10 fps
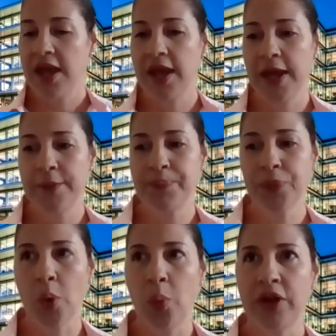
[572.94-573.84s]
um,
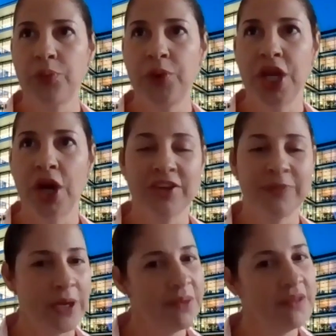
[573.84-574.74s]
what we are
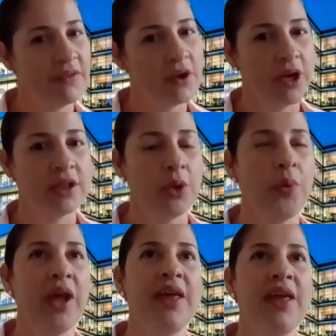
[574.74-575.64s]
experimenting currently
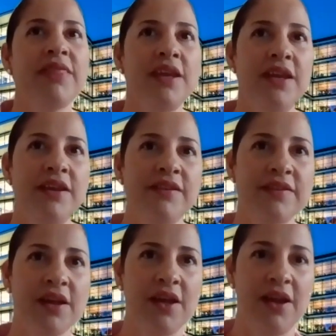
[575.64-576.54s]
with
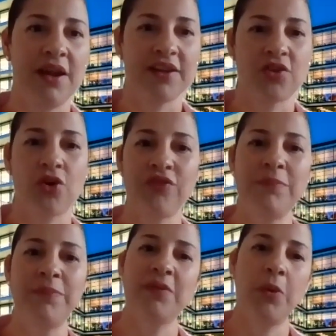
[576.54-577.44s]
is a, uh, a, sort of
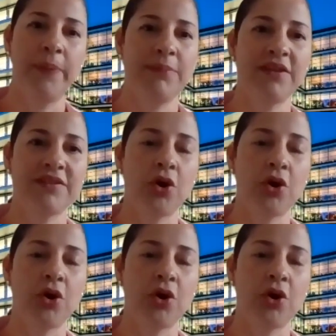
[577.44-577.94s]
invisible payment.